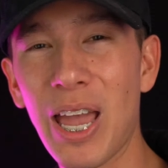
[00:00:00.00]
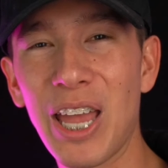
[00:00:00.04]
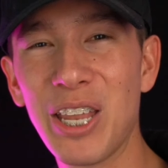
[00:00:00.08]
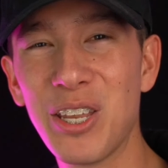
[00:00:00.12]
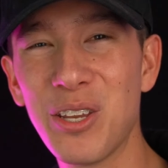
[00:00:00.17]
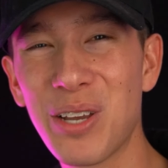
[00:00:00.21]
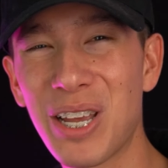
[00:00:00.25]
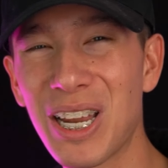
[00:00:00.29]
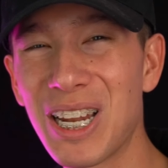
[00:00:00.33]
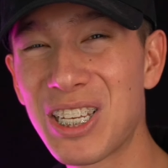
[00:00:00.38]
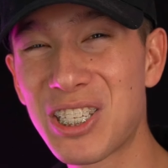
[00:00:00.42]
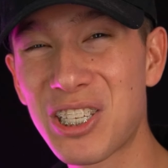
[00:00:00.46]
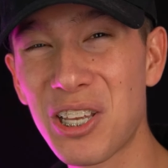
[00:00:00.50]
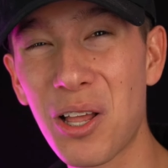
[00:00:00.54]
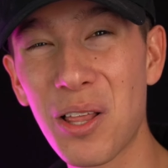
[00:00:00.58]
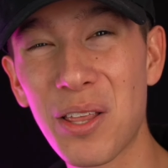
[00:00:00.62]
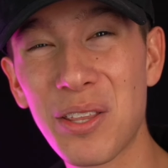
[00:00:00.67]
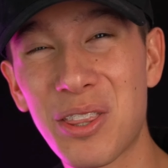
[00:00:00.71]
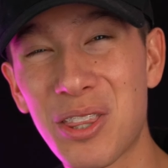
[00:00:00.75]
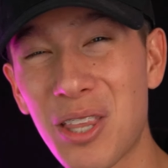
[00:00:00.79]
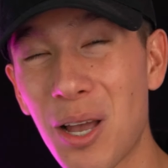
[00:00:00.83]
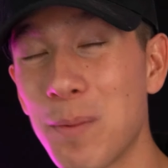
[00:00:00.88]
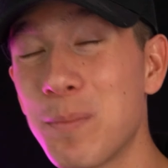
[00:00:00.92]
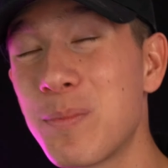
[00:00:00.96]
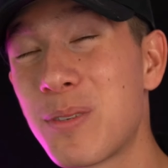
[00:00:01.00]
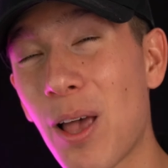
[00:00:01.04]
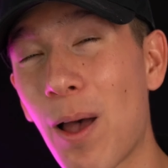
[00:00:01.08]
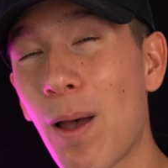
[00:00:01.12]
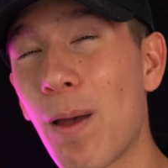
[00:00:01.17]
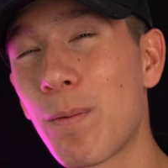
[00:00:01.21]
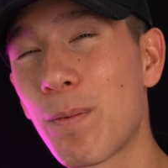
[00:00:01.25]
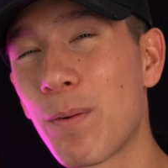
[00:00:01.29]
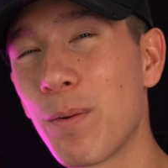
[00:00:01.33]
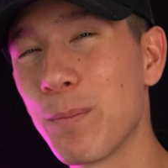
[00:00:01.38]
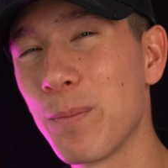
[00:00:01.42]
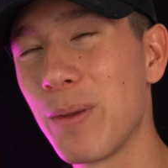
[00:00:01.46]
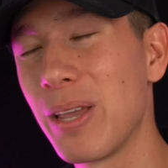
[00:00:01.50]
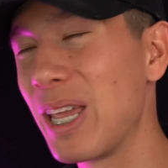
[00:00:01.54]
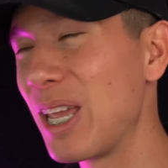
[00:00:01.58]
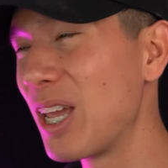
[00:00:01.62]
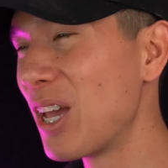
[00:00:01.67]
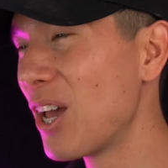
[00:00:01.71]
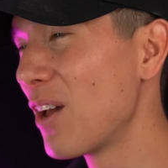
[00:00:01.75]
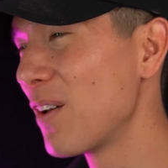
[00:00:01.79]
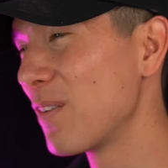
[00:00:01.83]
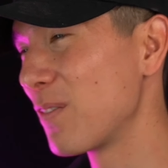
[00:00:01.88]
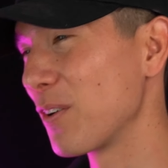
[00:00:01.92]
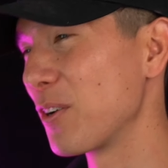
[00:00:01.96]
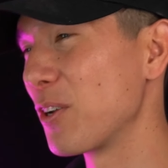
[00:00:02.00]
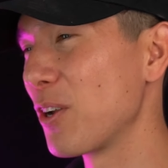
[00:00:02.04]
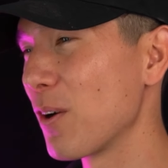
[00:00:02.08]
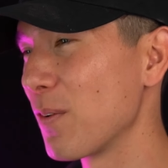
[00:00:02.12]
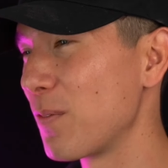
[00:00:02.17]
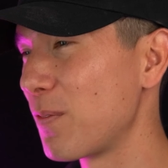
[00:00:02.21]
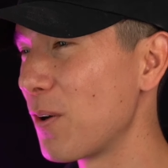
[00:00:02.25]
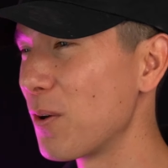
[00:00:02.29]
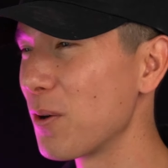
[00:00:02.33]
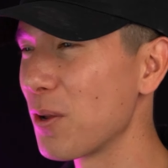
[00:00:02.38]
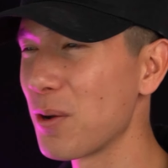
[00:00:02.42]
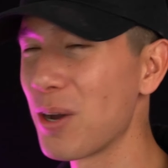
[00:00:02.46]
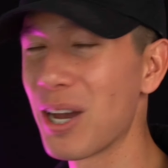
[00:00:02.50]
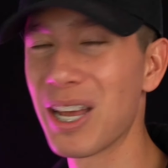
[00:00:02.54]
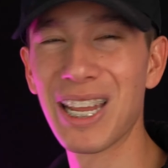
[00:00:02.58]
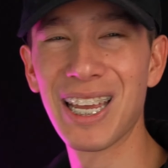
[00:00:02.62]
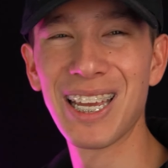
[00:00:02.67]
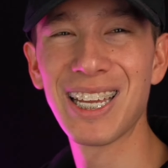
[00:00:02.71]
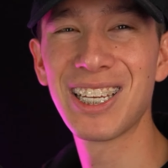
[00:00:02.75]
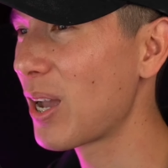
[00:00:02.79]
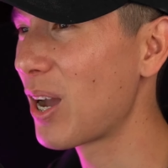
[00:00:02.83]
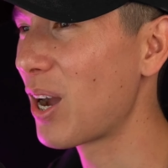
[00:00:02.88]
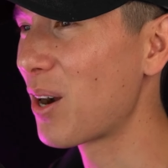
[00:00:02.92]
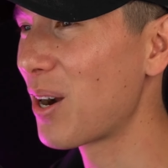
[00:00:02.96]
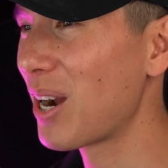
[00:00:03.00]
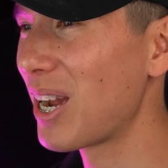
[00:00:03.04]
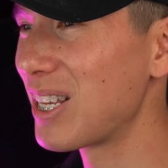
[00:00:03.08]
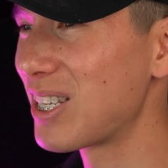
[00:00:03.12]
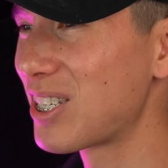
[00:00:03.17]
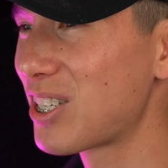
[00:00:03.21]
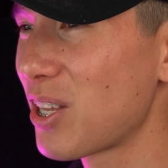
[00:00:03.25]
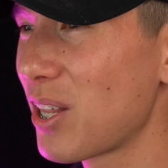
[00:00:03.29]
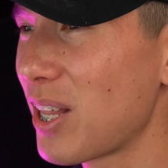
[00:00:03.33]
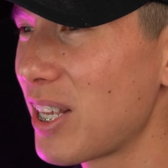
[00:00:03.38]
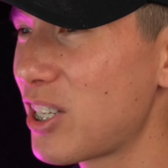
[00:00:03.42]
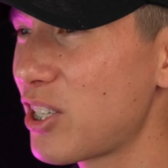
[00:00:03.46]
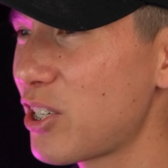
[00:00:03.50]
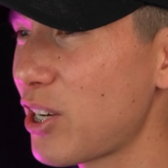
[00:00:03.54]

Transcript: and you get a solid thumbs up from me for your photo edit. All right, so let's